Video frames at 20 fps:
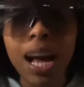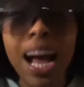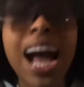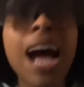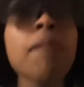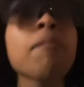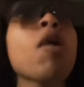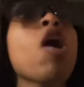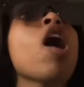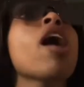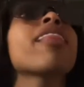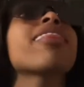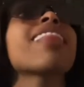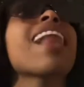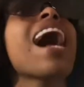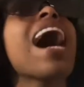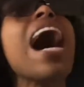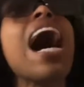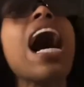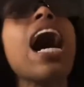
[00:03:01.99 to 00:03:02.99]
I'm on
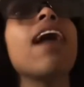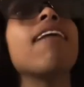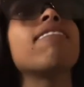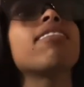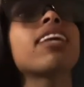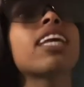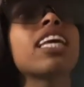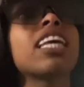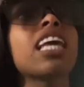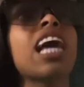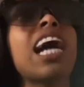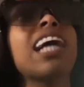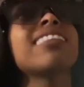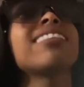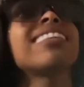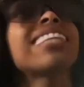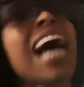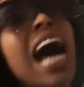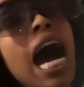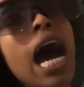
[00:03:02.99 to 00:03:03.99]
live. Can y'all
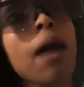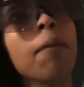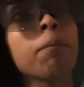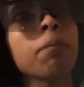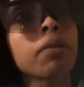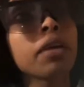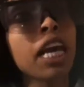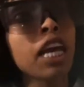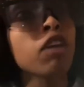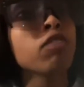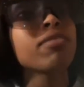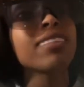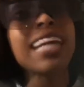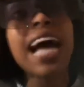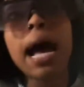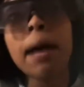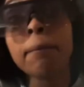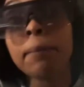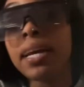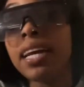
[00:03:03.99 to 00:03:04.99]
stop? Can you
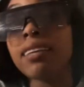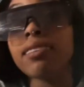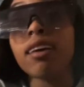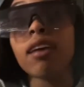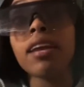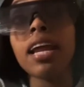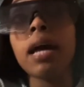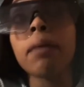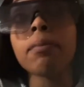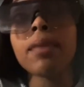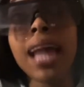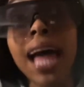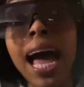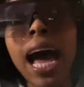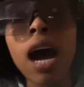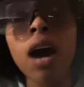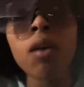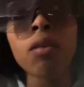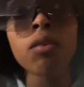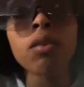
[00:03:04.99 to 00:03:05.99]
stop being so damn
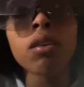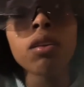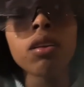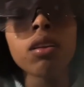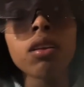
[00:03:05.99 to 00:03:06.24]
loud?